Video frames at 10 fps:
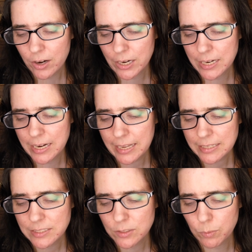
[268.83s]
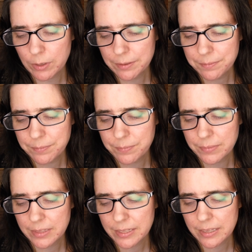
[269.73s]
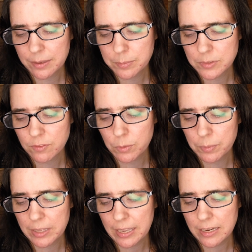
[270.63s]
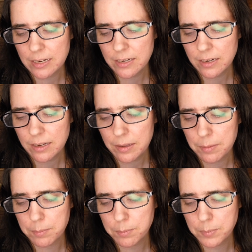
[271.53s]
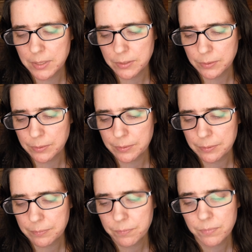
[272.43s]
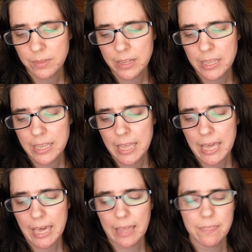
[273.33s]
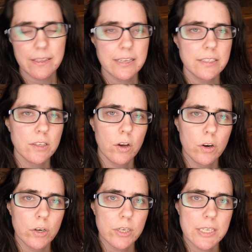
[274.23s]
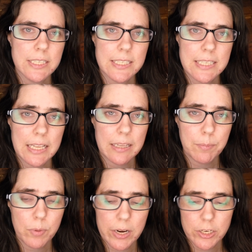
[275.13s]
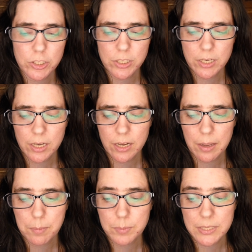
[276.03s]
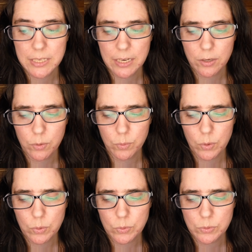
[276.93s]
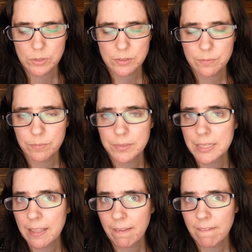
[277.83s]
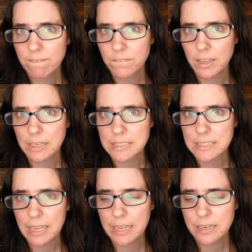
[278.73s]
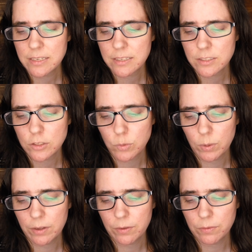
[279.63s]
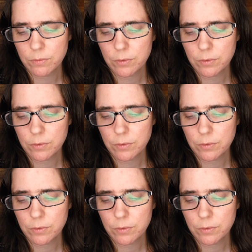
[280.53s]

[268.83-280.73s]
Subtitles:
Our next one comes from Caden Milne, and these are celebration potato rolls. Feeds 8 to 12.